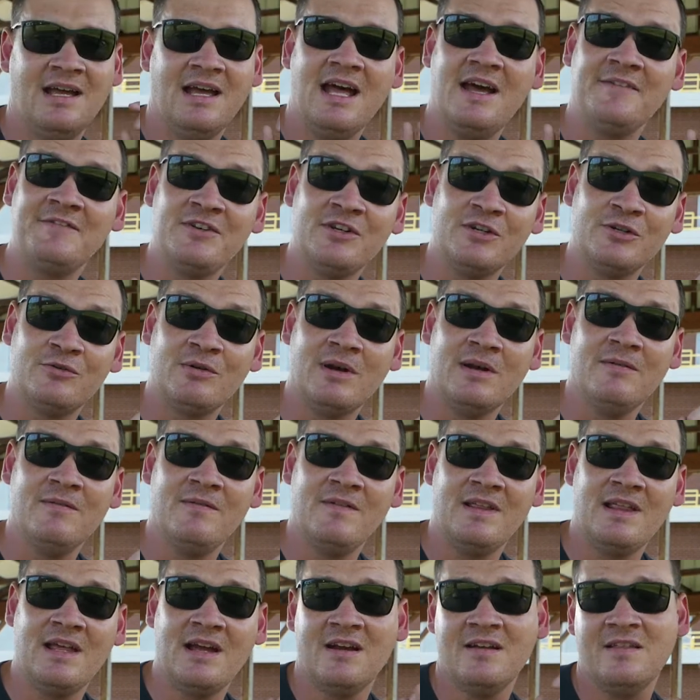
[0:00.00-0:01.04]
Have to agree with
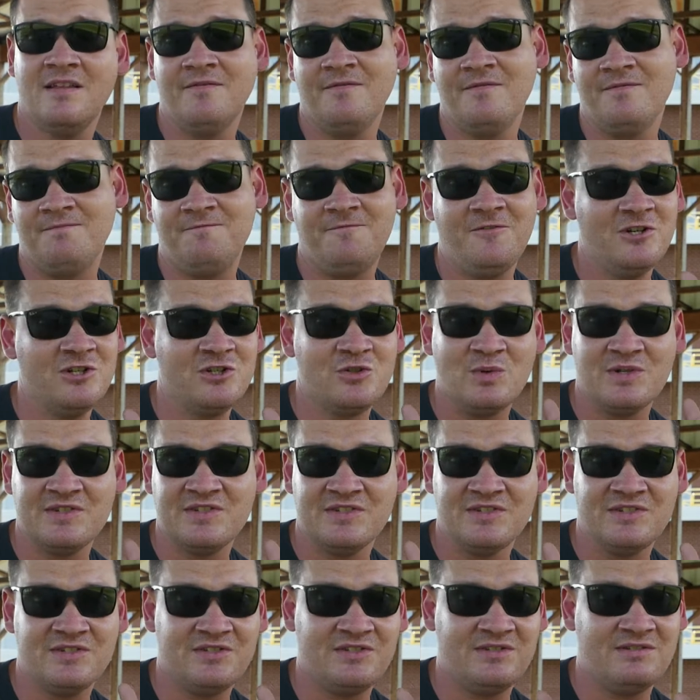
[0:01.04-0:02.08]
you there, the footage
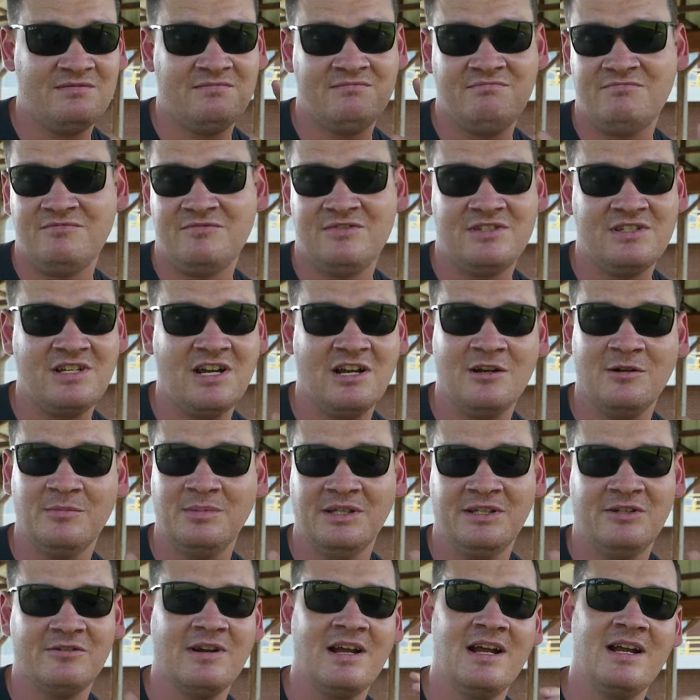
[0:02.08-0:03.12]
wasn't terribly
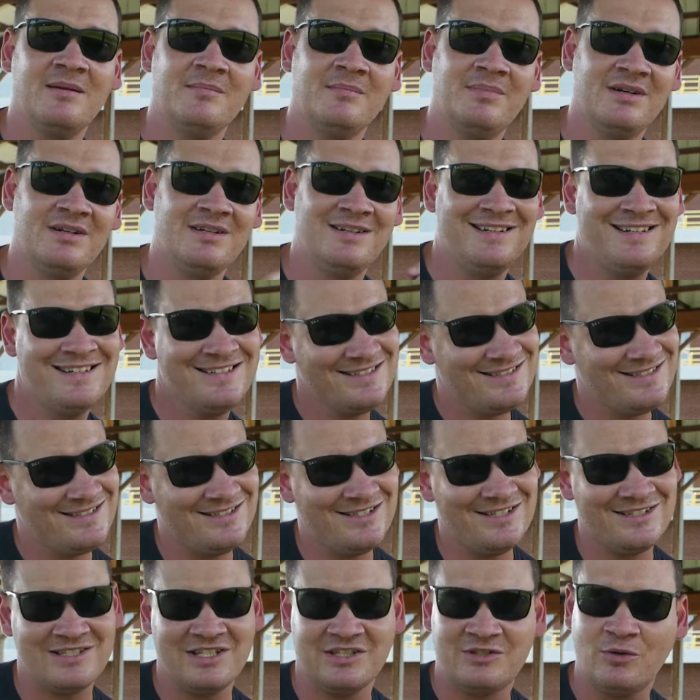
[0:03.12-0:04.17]
great, but it is
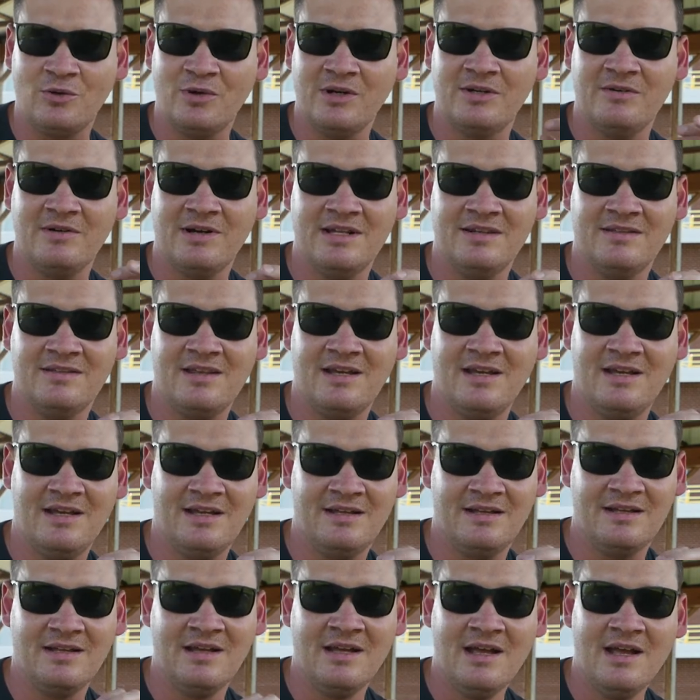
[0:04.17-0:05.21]
just a toy grade
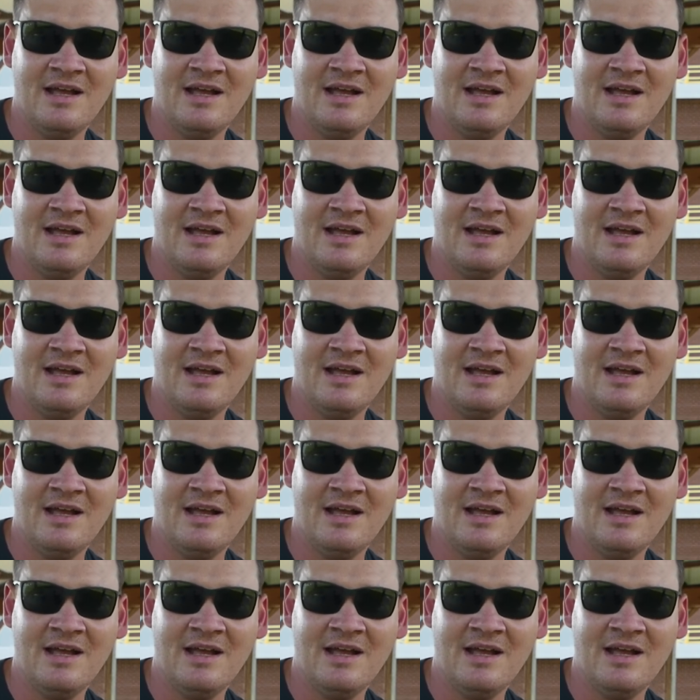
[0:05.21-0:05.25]
thing.